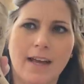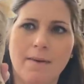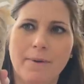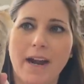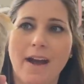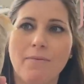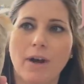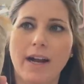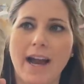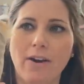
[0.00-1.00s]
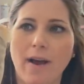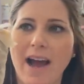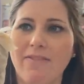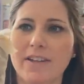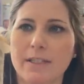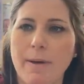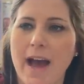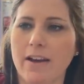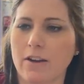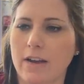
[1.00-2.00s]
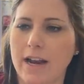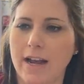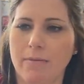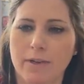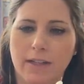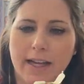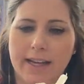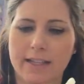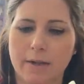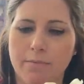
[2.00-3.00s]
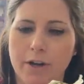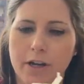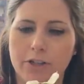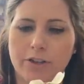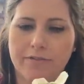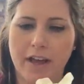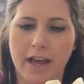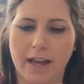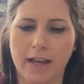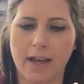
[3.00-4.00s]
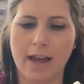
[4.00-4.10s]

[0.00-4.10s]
But I want, I don't have this pattern and I would like, it's a Brenda Gervais